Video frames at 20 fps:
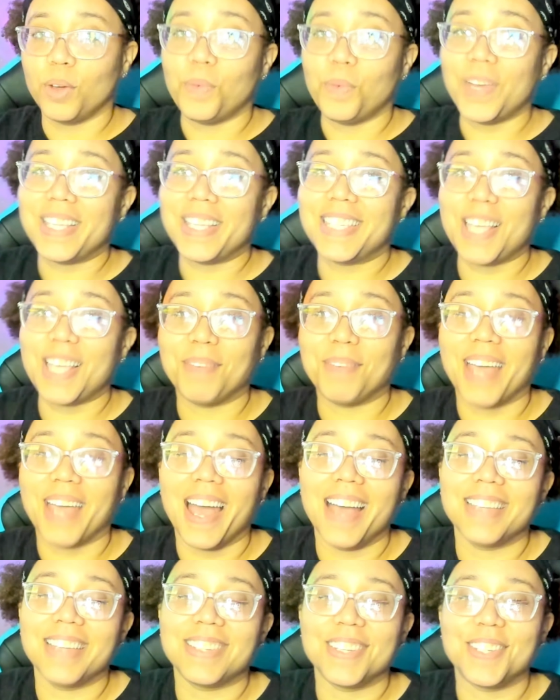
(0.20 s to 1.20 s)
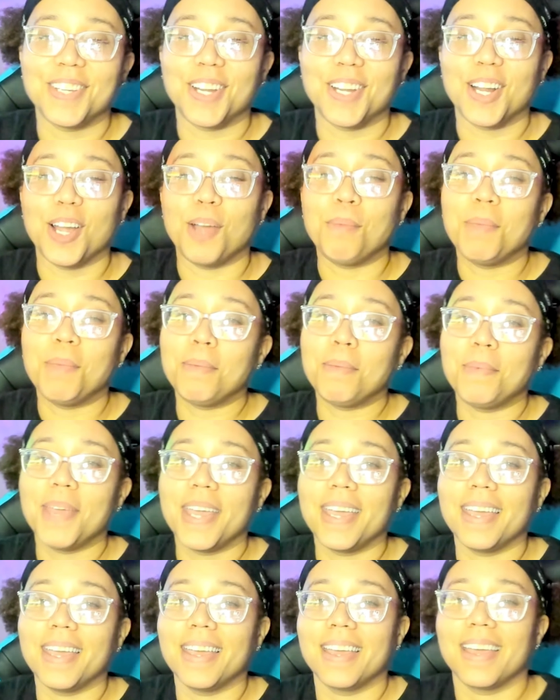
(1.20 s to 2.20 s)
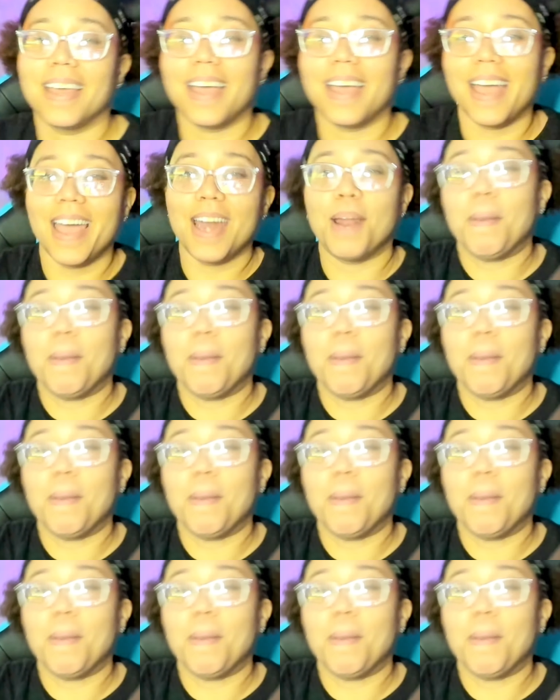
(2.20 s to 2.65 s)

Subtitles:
What's up, guys? It's your girl Mimi, and